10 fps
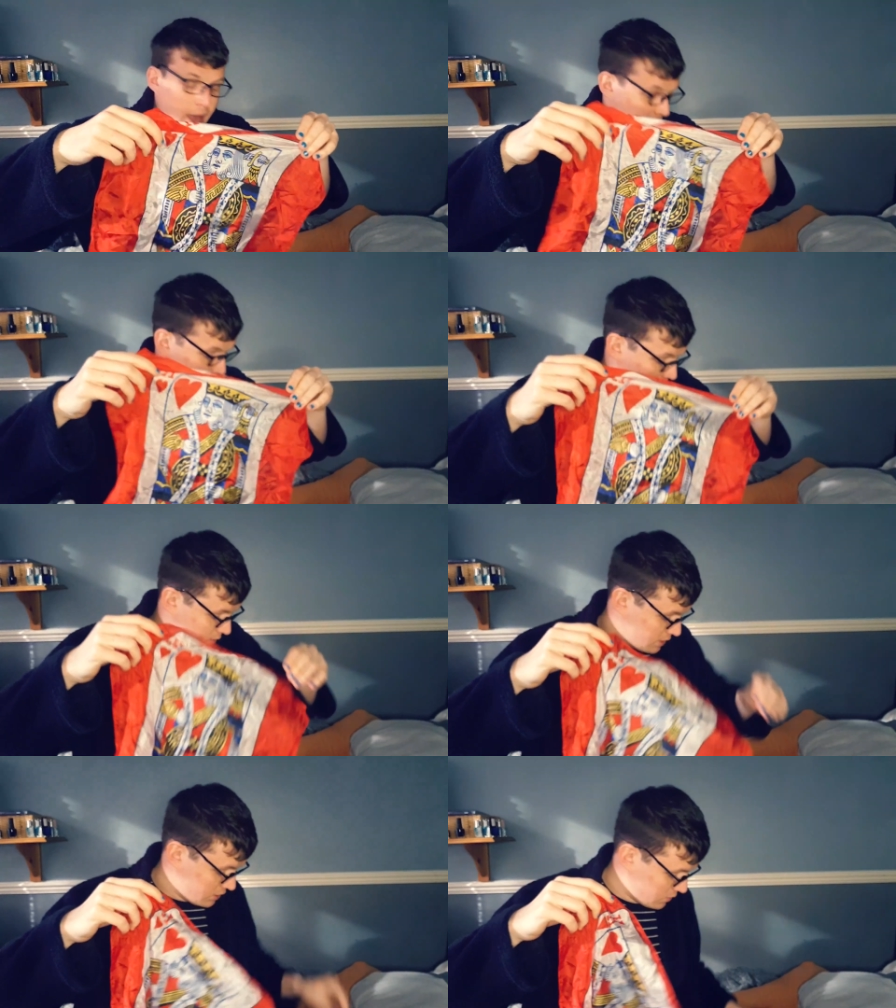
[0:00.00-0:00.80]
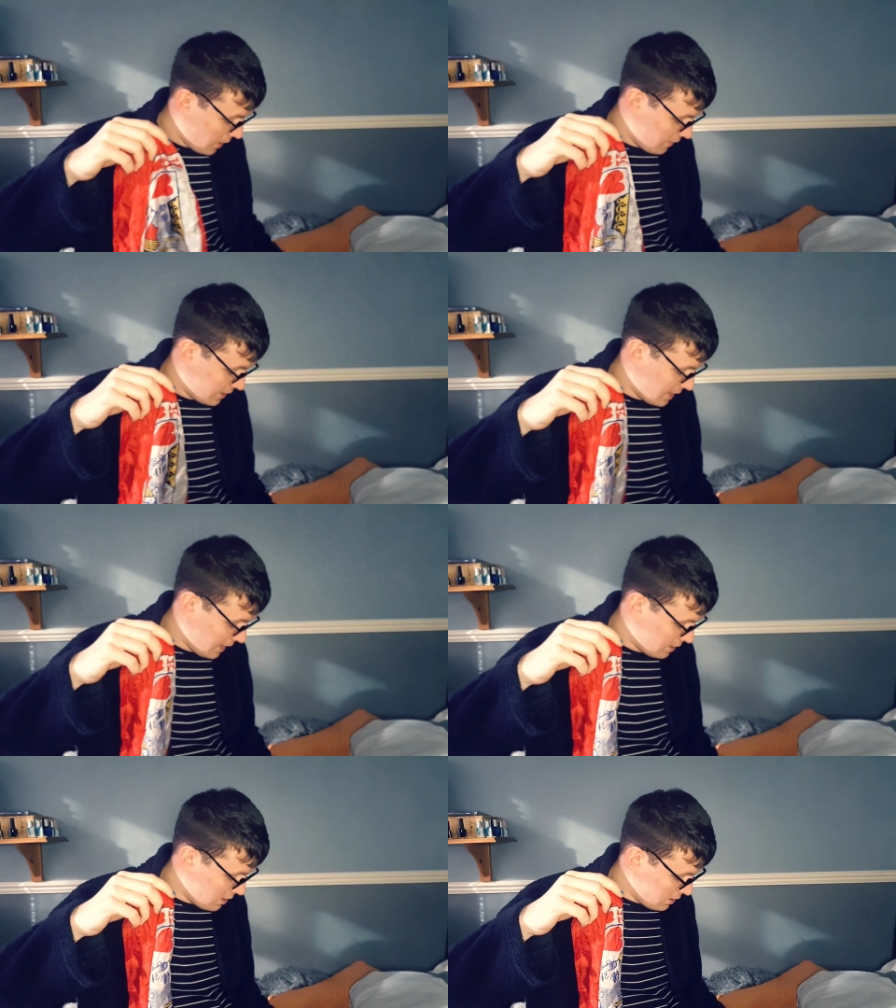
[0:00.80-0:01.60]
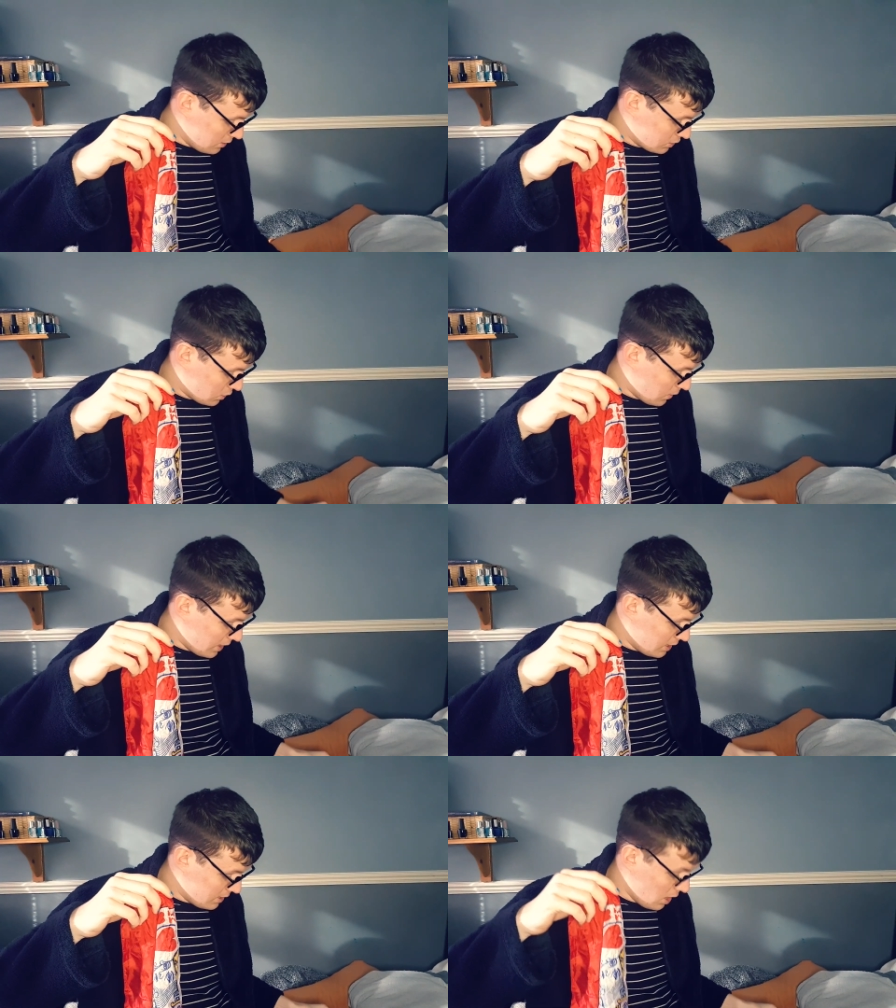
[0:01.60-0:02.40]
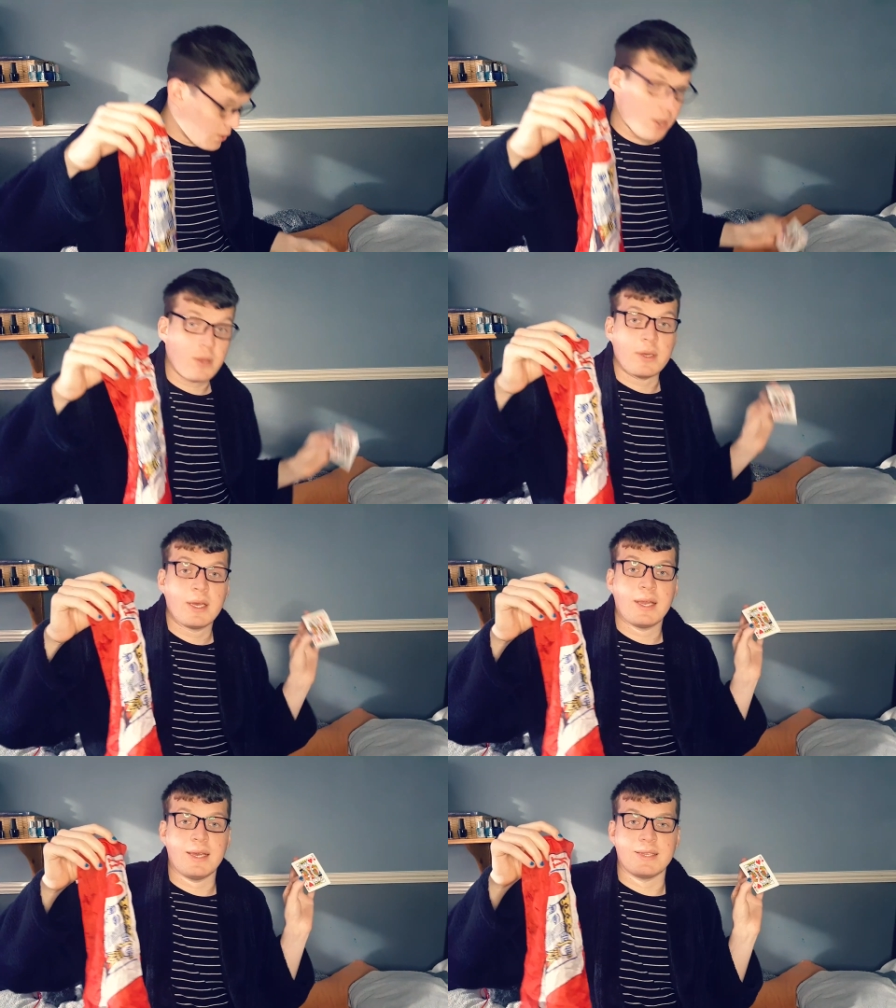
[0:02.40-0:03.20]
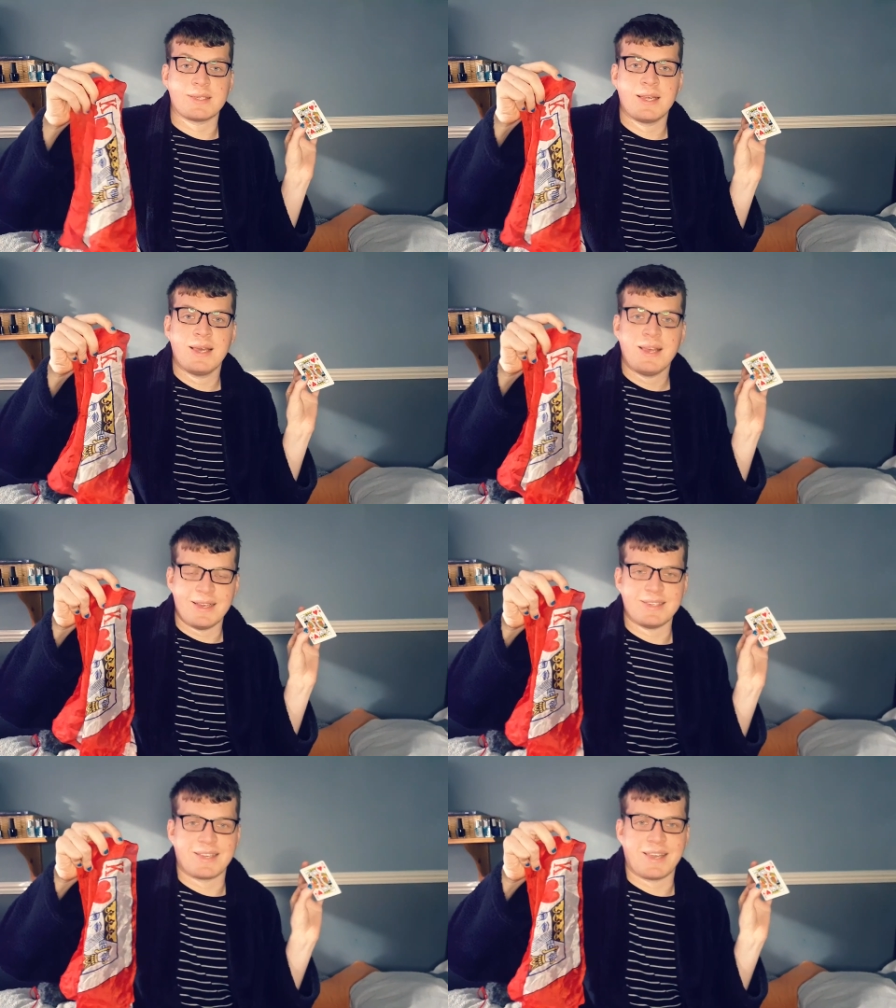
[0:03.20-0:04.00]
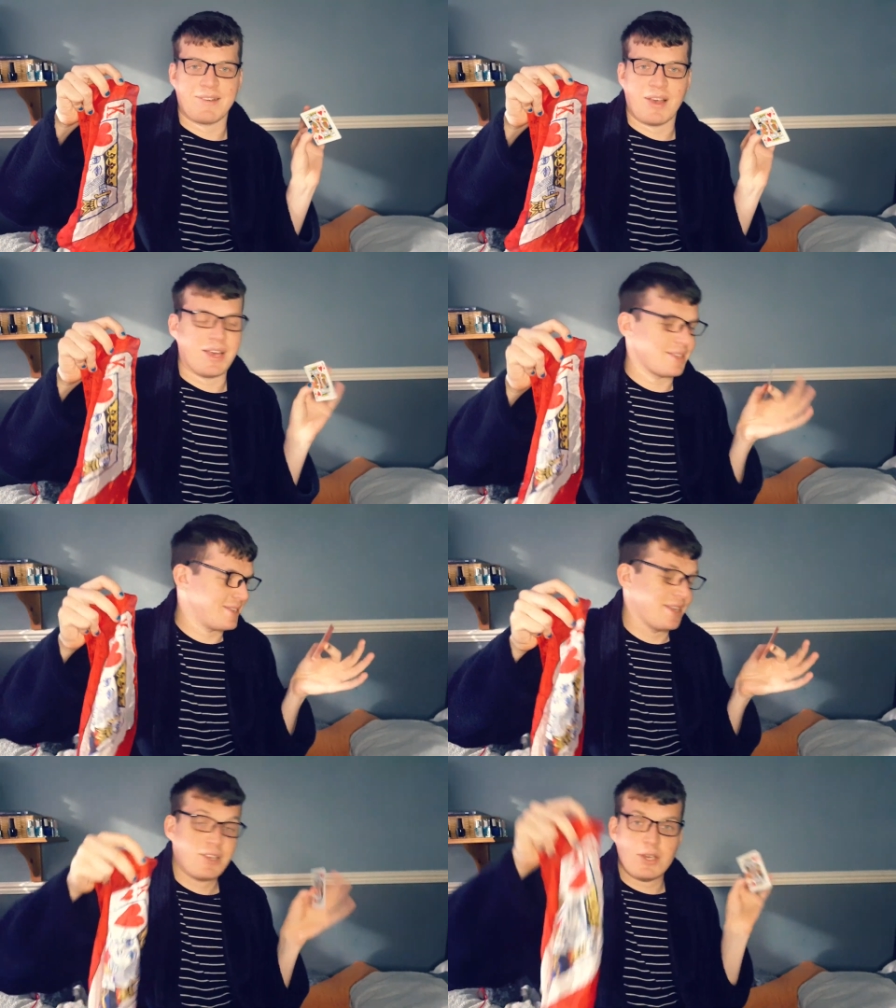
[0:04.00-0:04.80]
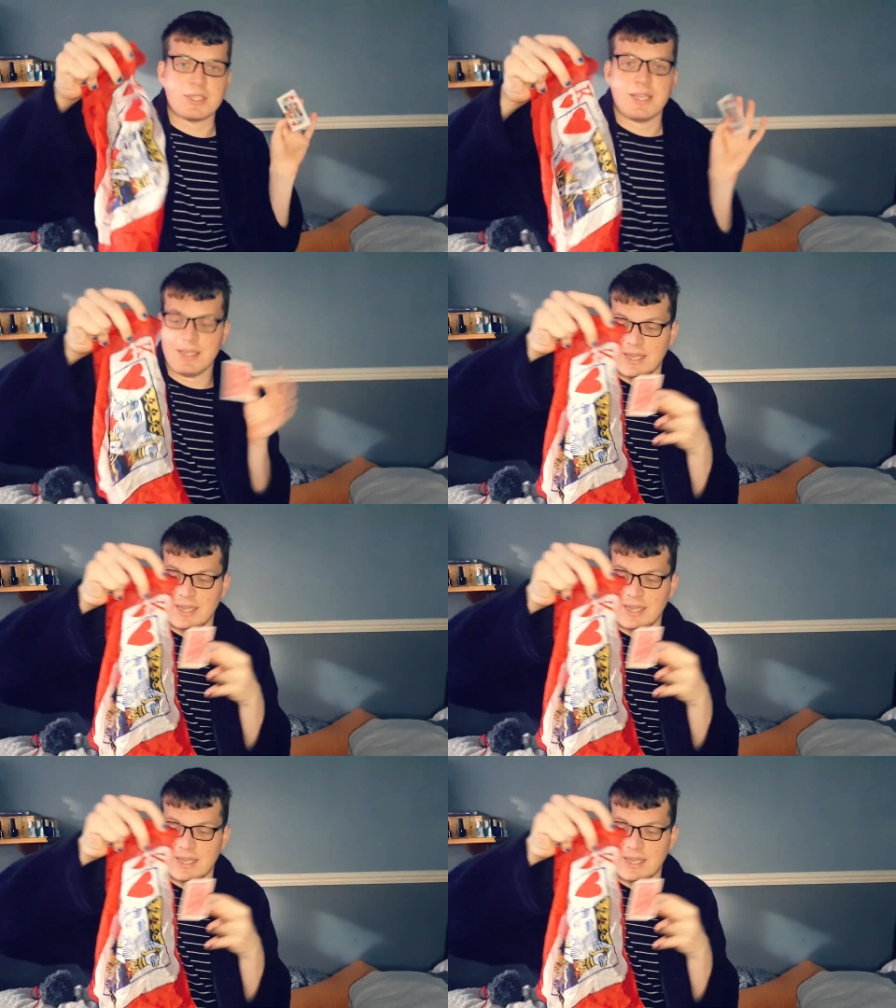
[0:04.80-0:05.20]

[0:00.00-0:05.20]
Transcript: And that was, I swear, a king, not a queen. Oh, no, it is. It is a king of hearts. Good.